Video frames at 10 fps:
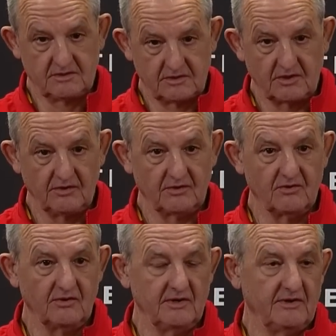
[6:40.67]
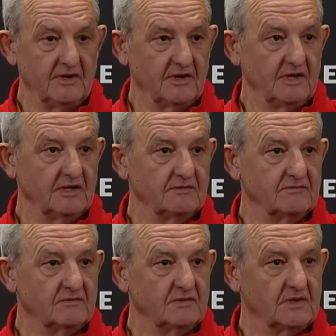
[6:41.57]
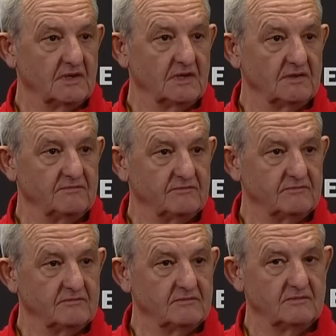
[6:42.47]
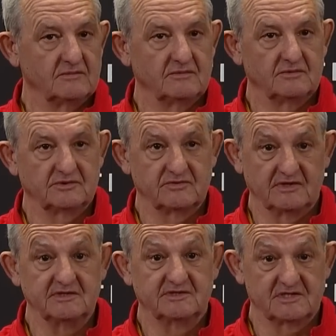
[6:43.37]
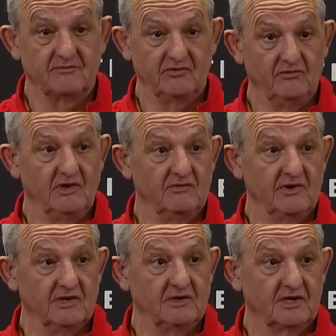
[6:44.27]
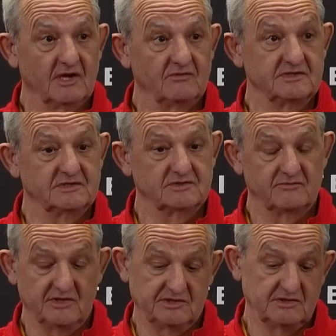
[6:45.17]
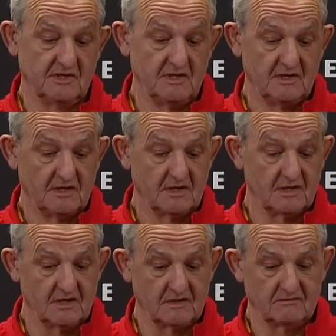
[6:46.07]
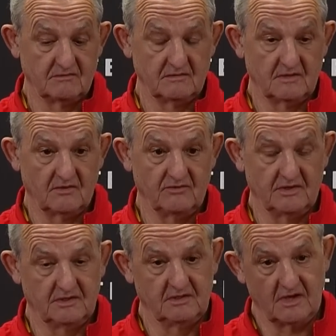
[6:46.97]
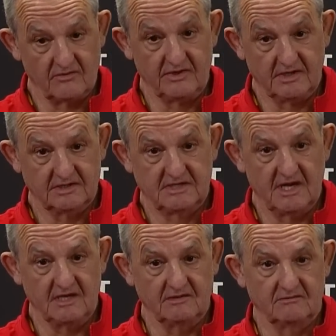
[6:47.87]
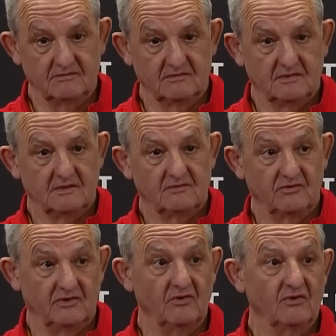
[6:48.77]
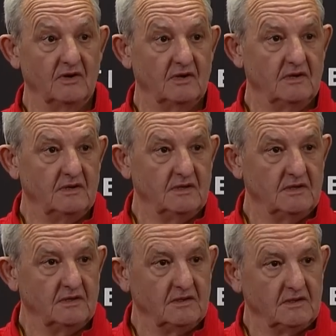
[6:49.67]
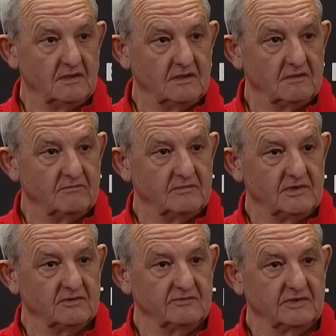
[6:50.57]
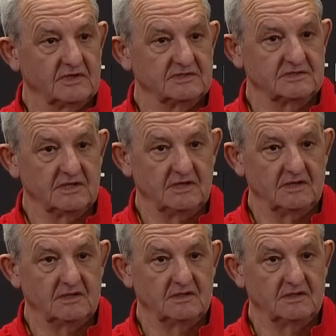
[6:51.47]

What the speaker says: turn the corner there again, was something we really wanted to look at. It wasn't so much I wanted to get Tanny with Noah, you know, because they'd